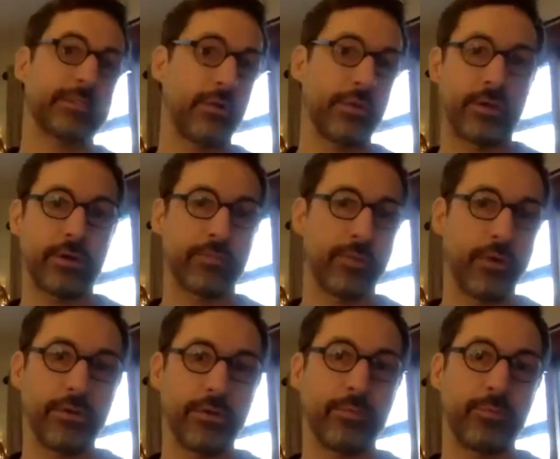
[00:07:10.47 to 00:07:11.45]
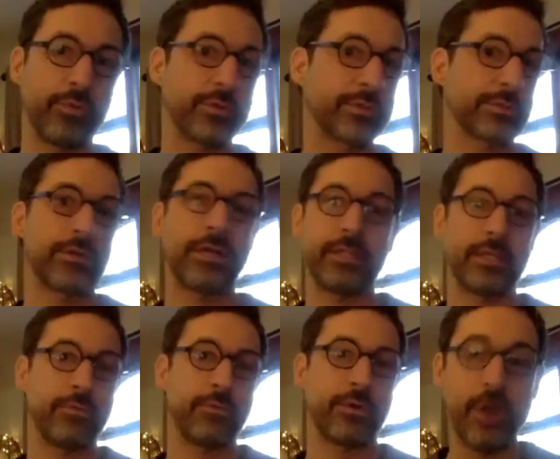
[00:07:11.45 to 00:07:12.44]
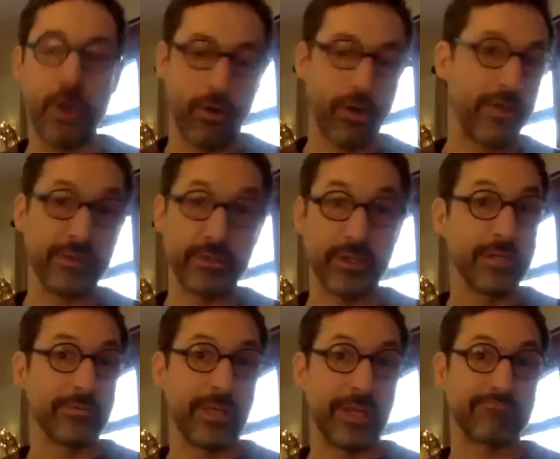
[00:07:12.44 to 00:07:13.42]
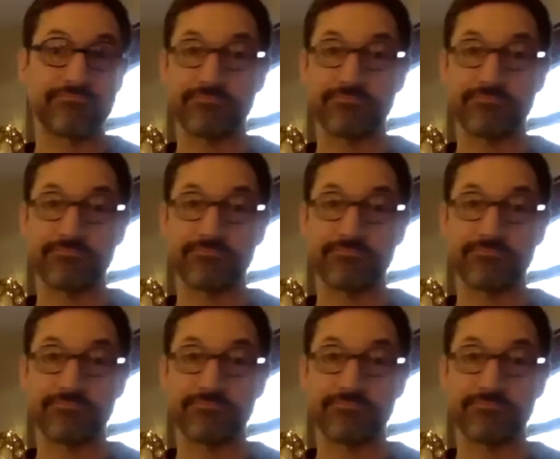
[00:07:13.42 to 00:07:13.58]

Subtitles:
Are there books or anything you would, or even like,